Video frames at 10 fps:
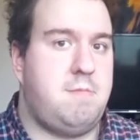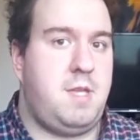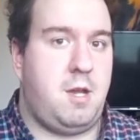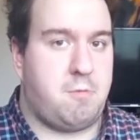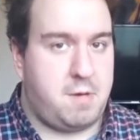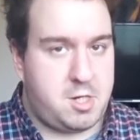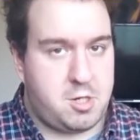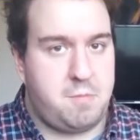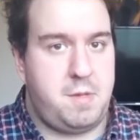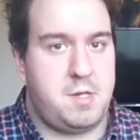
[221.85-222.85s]
The
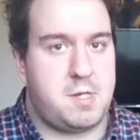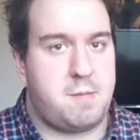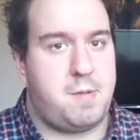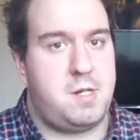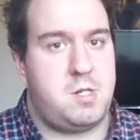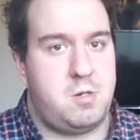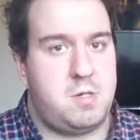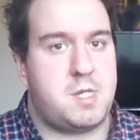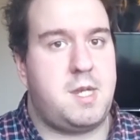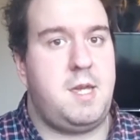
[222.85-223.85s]
original music by
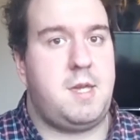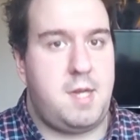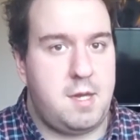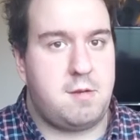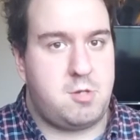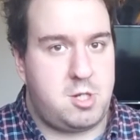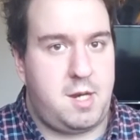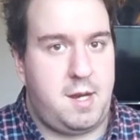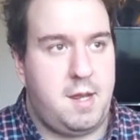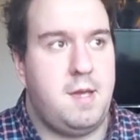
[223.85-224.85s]
Shunsuke
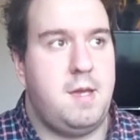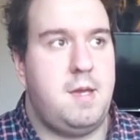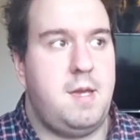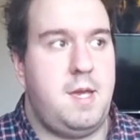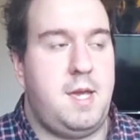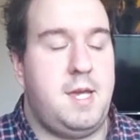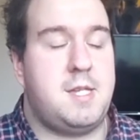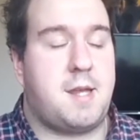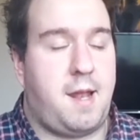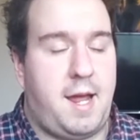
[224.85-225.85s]
Kikuchi
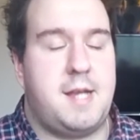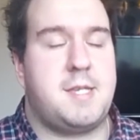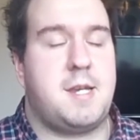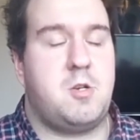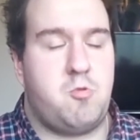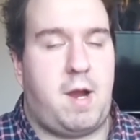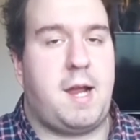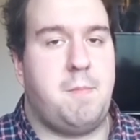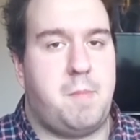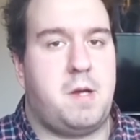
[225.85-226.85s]
is classic
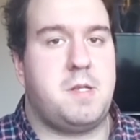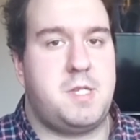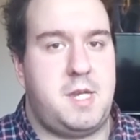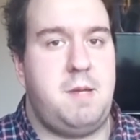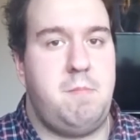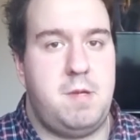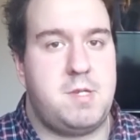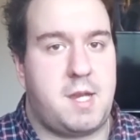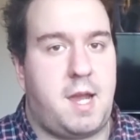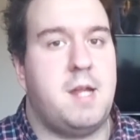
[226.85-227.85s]
Dragon Ball Z
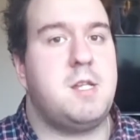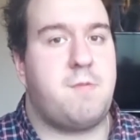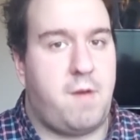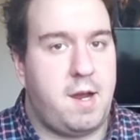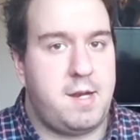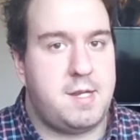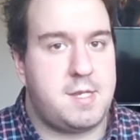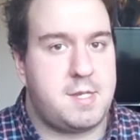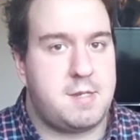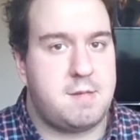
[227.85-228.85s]
music at its
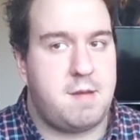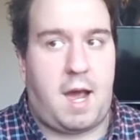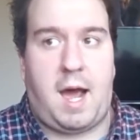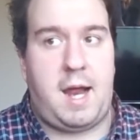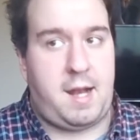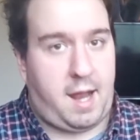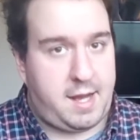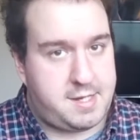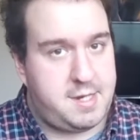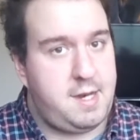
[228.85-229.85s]
finest. I
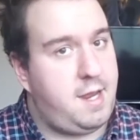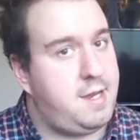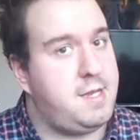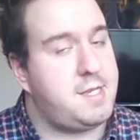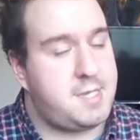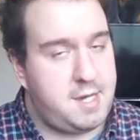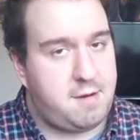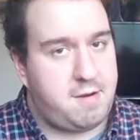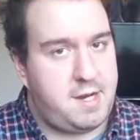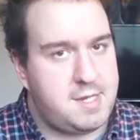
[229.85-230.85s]
liked it in the
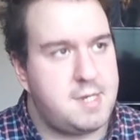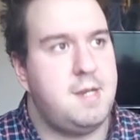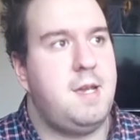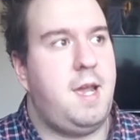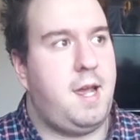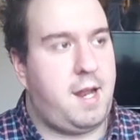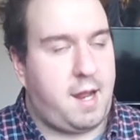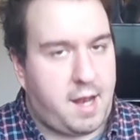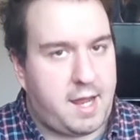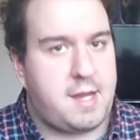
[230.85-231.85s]
series, and I
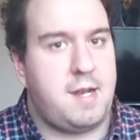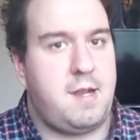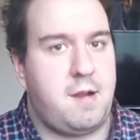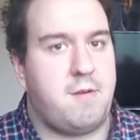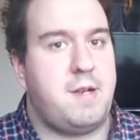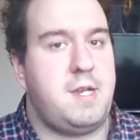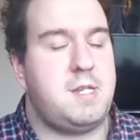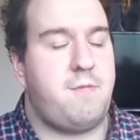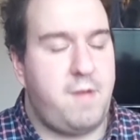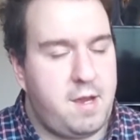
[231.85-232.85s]
like it here in
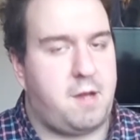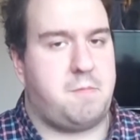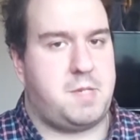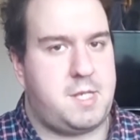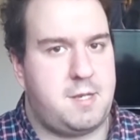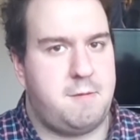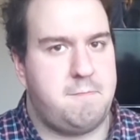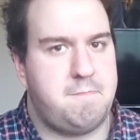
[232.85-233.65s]
these films.